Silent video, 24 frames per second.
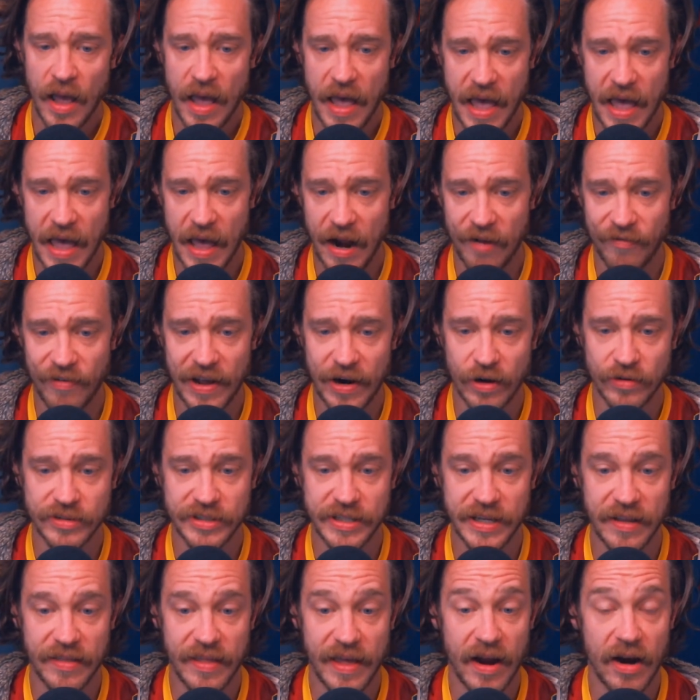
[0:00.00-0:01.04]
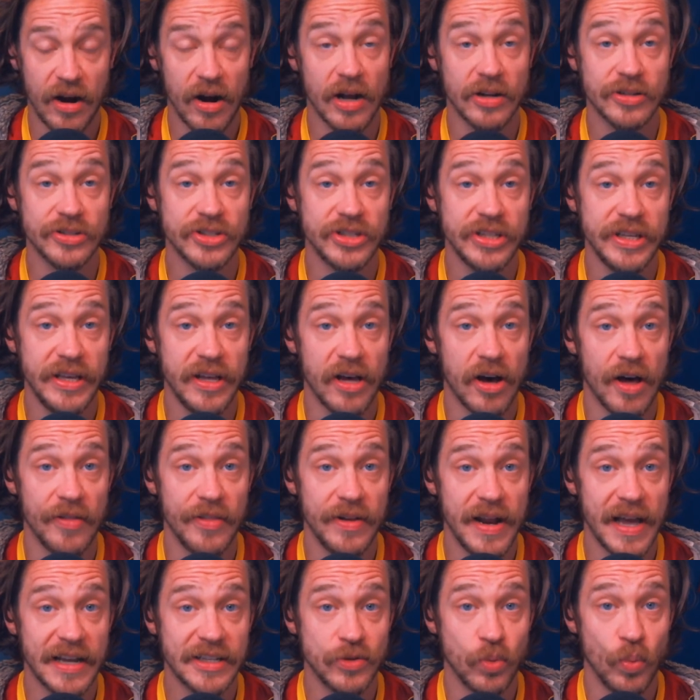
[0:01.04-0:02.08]
And if I don't see you there, I'll see you on
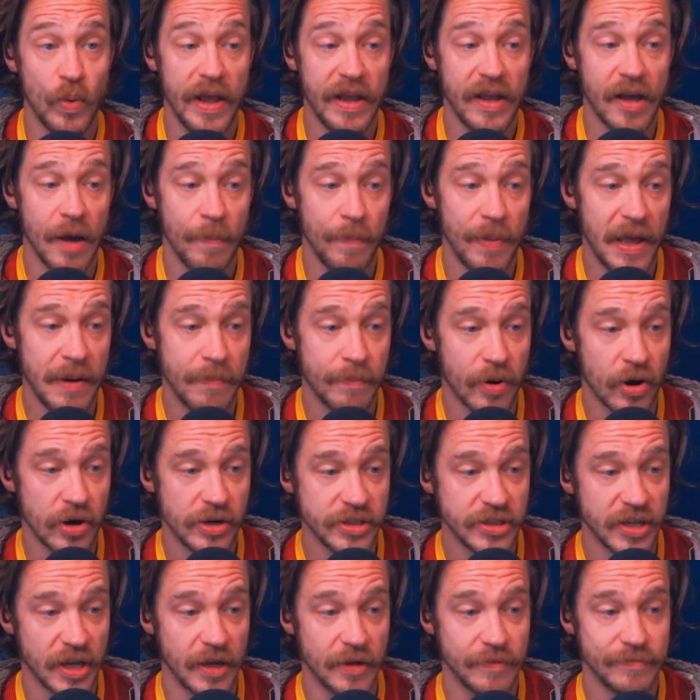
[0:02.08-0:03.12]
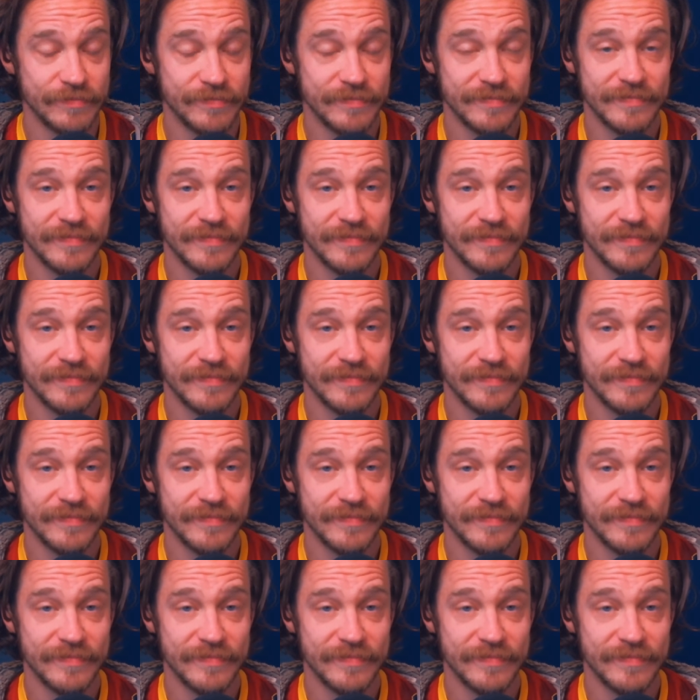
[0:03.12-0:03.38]
the next Wake Up in Barca.